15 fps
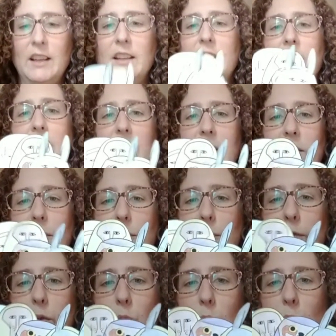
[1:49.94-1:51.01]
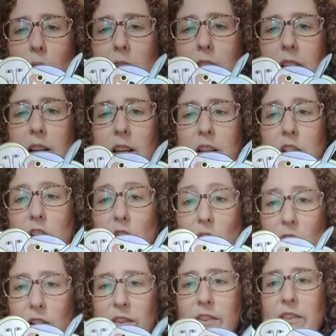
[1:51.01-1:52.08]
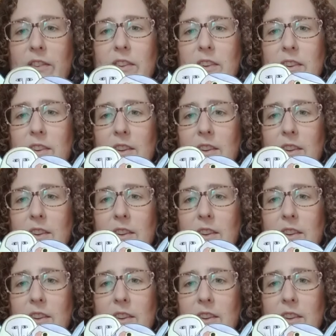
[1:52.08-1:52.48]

Now these four gods